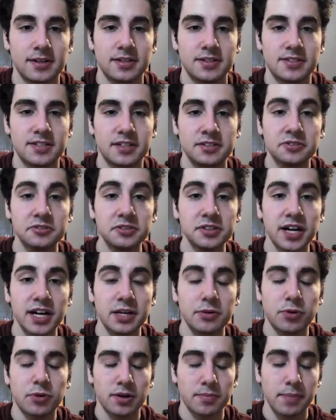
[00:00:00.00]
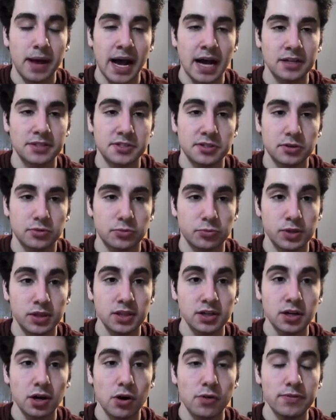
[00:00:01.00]
691 mask. With the
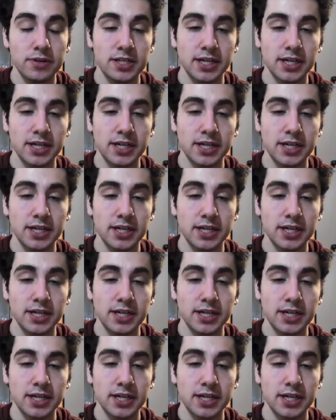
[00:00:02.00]
COVID